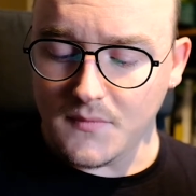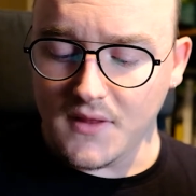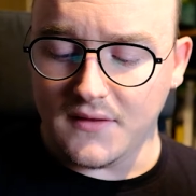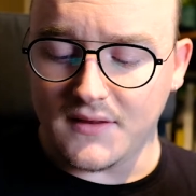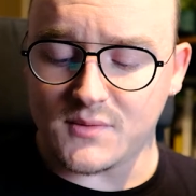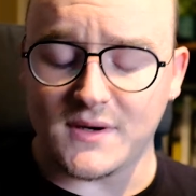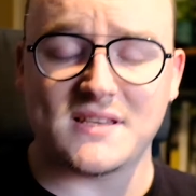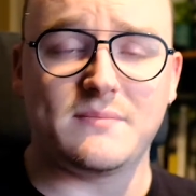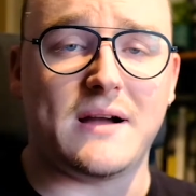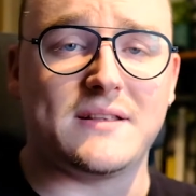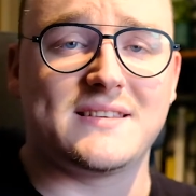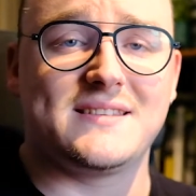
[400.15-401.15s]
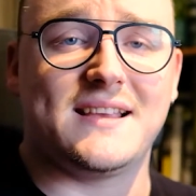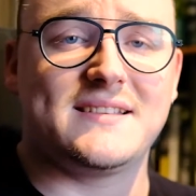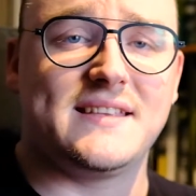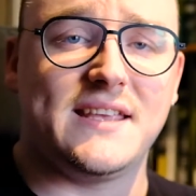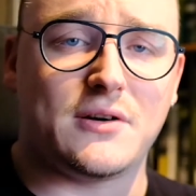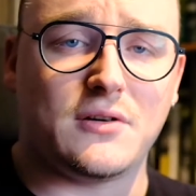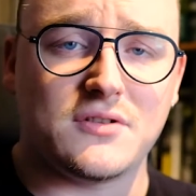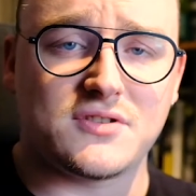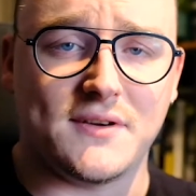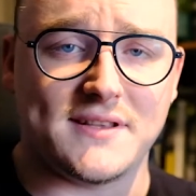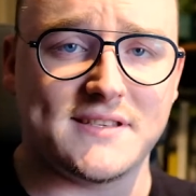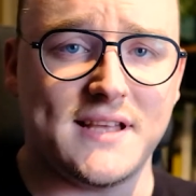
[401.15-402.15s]
this one is about 60 euros, so
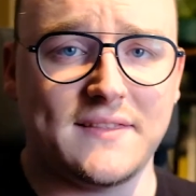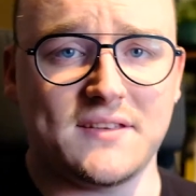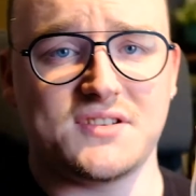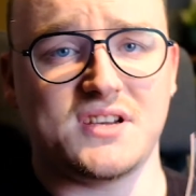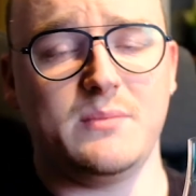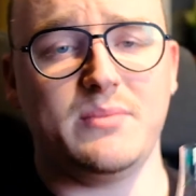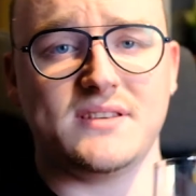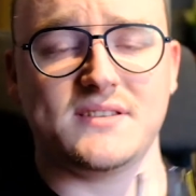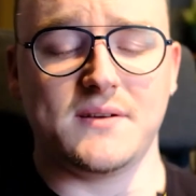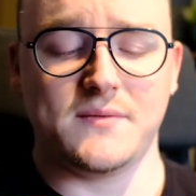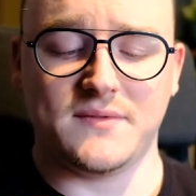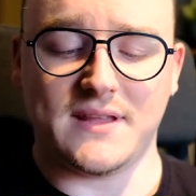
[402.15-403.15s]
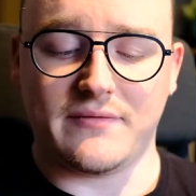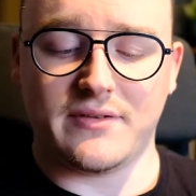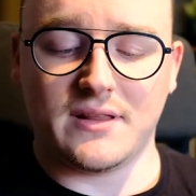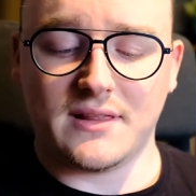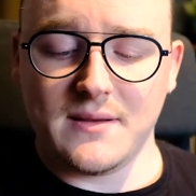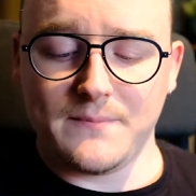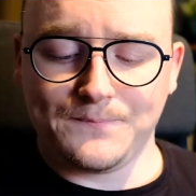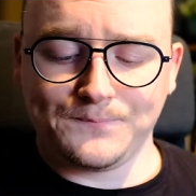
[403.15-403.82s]
it's not the cheapest, definitely.